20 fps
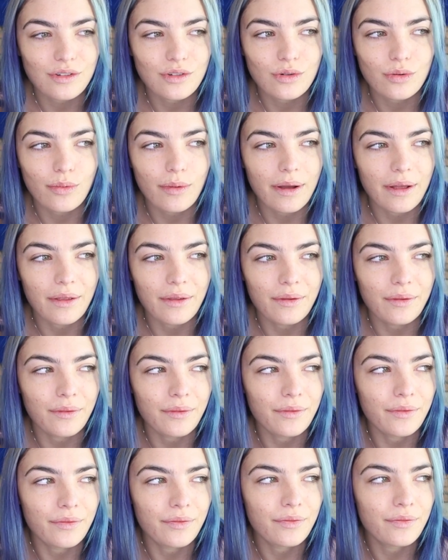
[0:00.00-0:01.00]

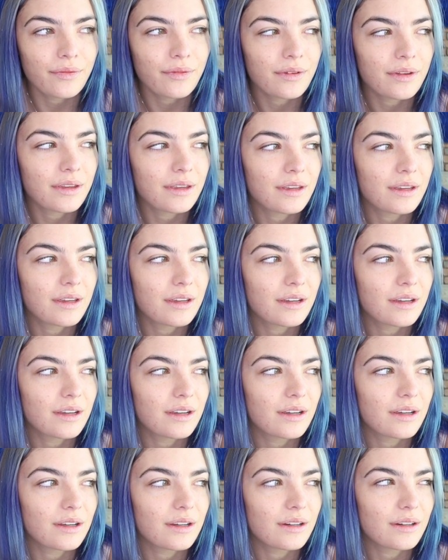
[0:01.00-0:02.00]
12
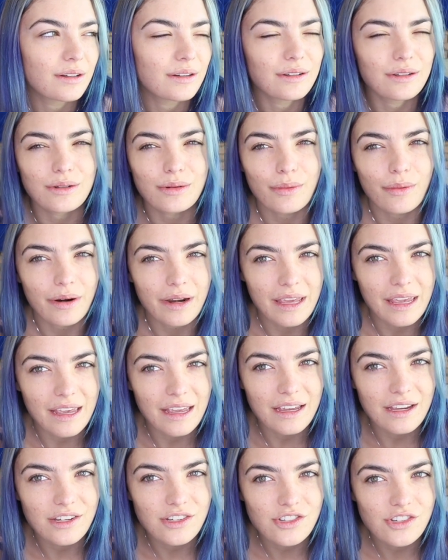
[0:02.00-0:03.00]

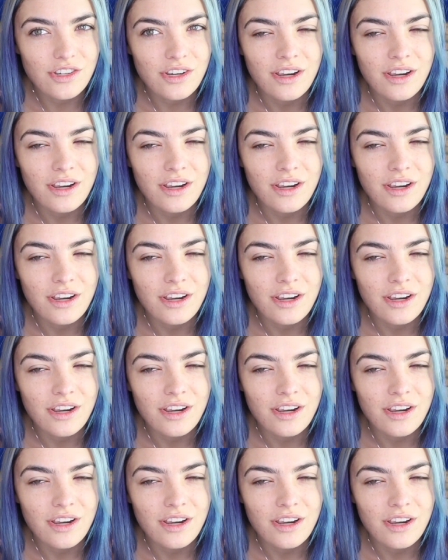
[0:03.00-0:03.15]
20-ish.